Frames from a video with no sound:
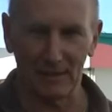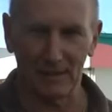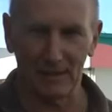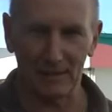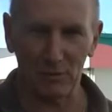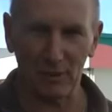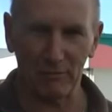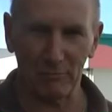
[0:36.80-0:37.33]

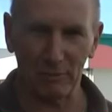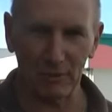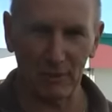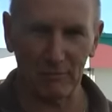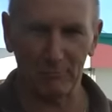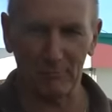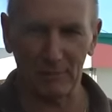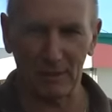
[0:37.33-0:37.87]
I'm Jeff
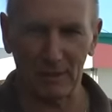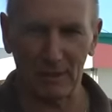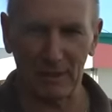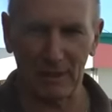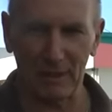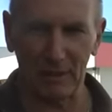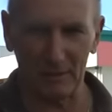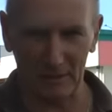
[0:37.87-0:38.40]
Bishop.
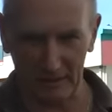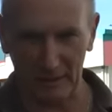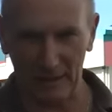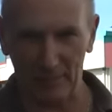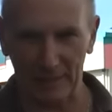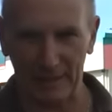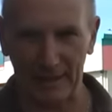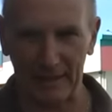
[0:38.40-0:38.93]
I own Car
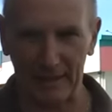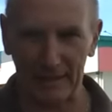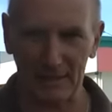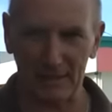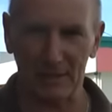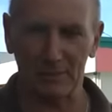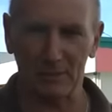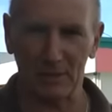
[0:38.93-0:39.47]

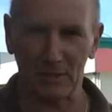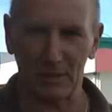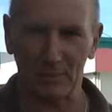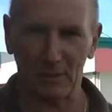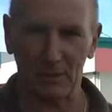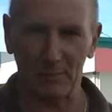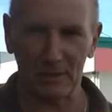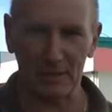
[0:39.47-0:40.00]
Mechanics, which is
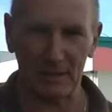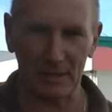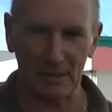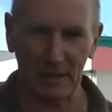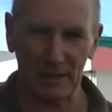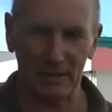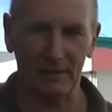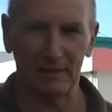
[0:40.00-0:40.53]
my business here.